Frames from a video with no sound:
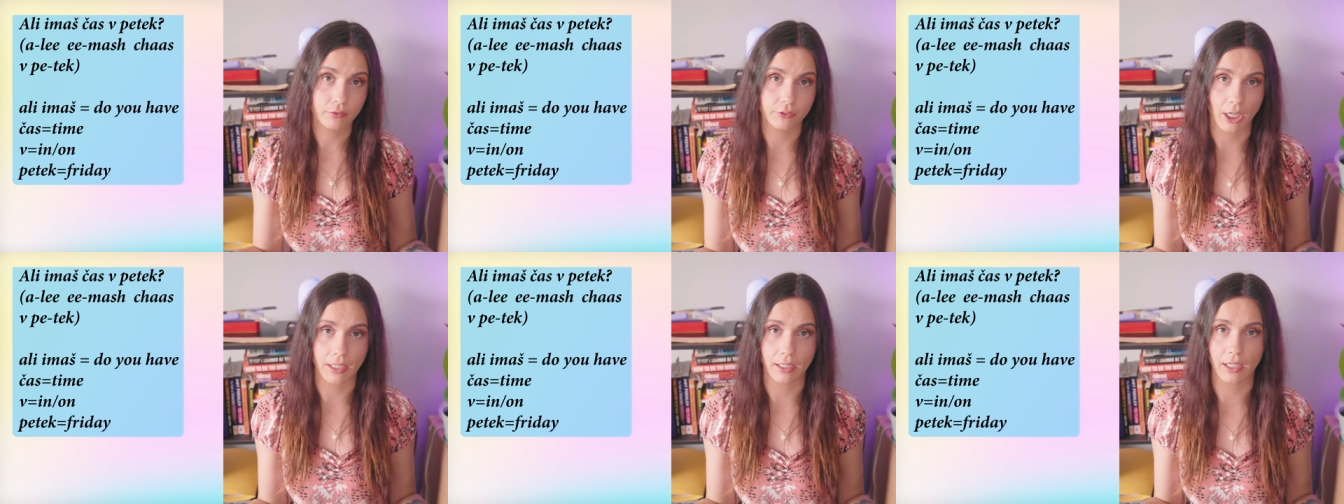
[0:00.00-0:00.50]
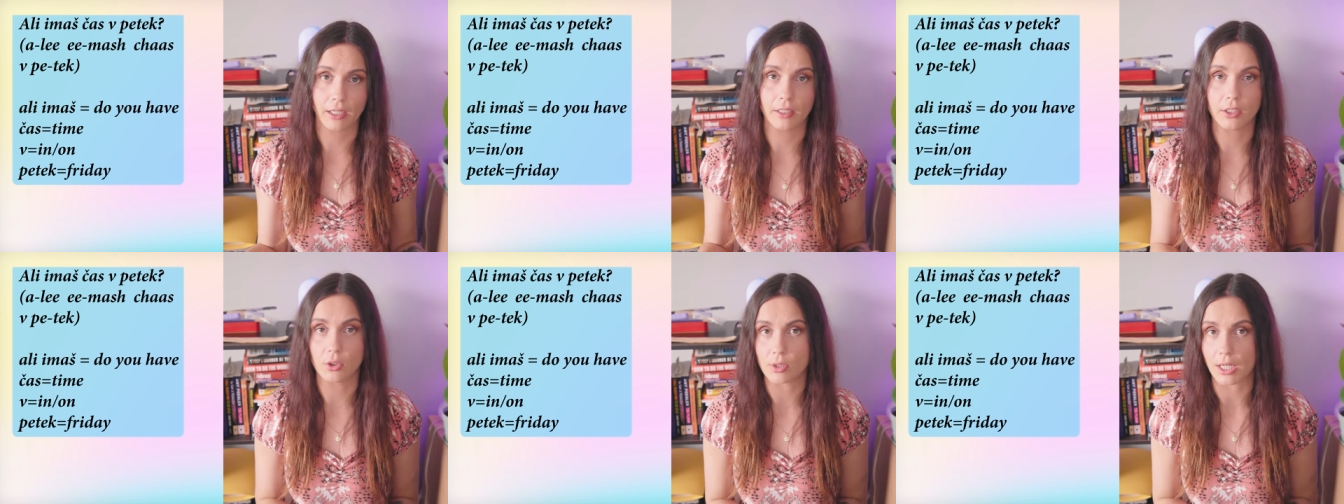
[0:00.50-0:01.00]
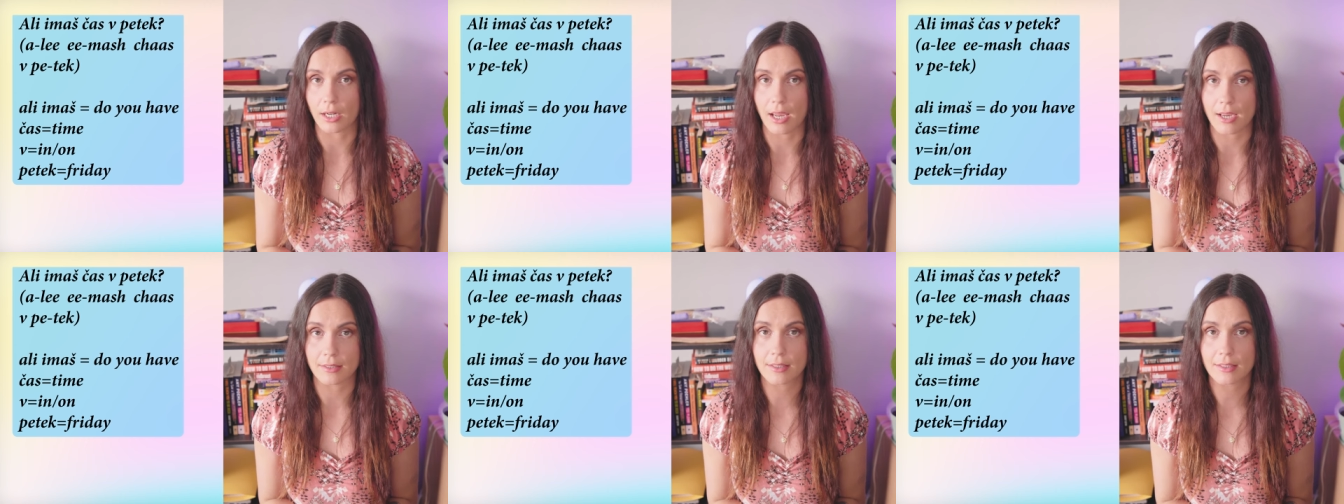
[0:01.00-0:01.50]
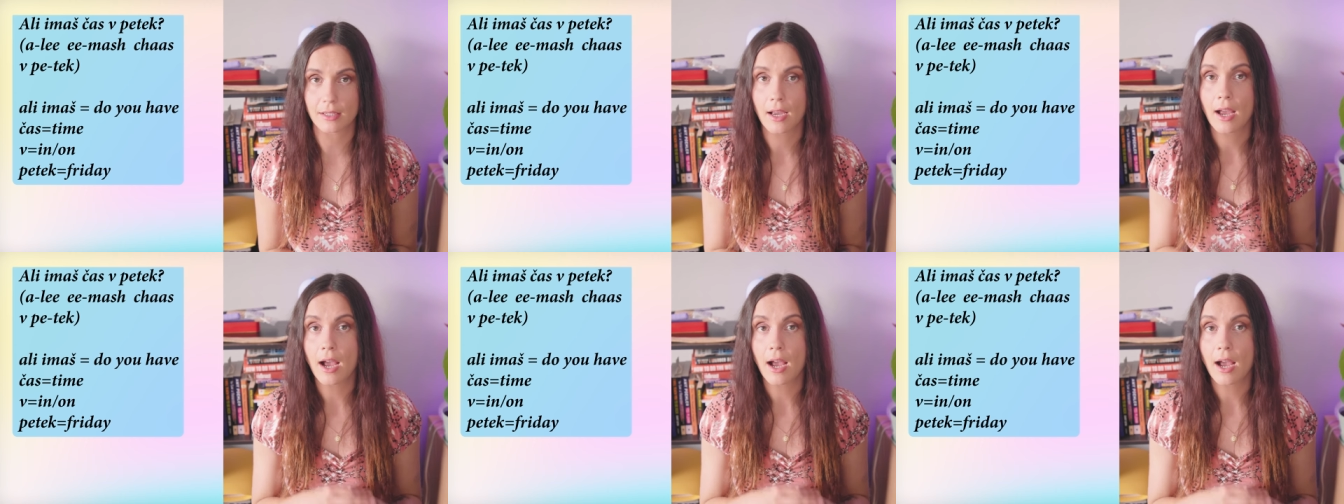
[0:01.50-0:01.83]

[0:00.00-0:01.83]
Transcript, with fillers: on Friday, you can ask